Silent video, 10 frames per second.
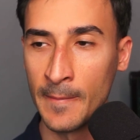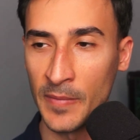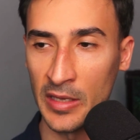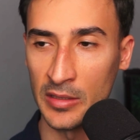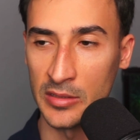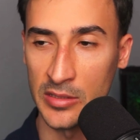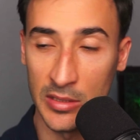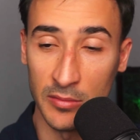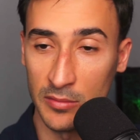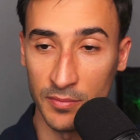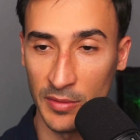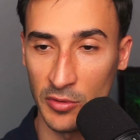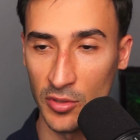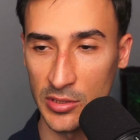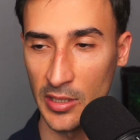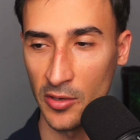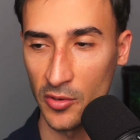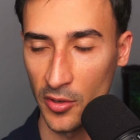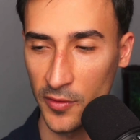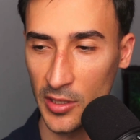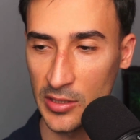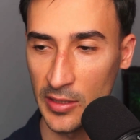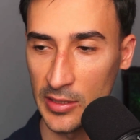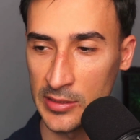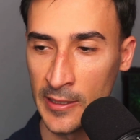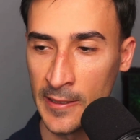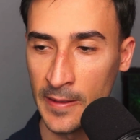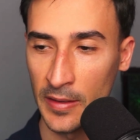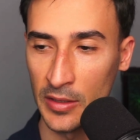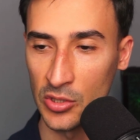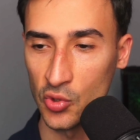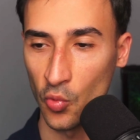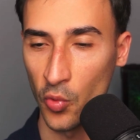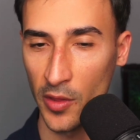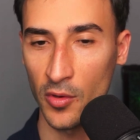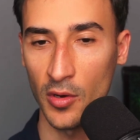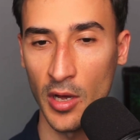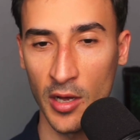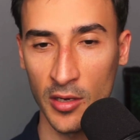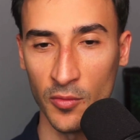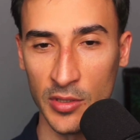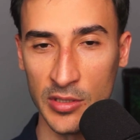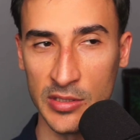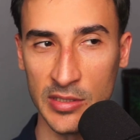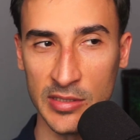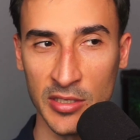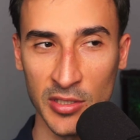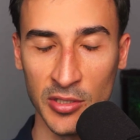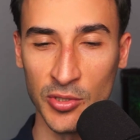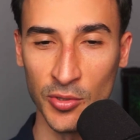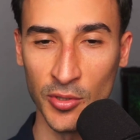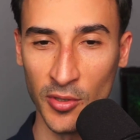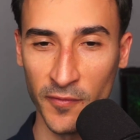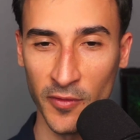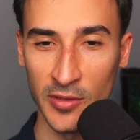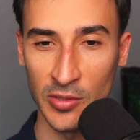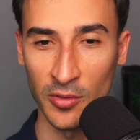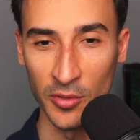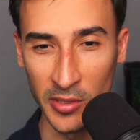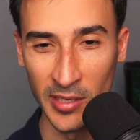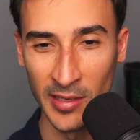is, and I'm curious to hear your thoughts on this, is whether Akka was essentially too good for its own good,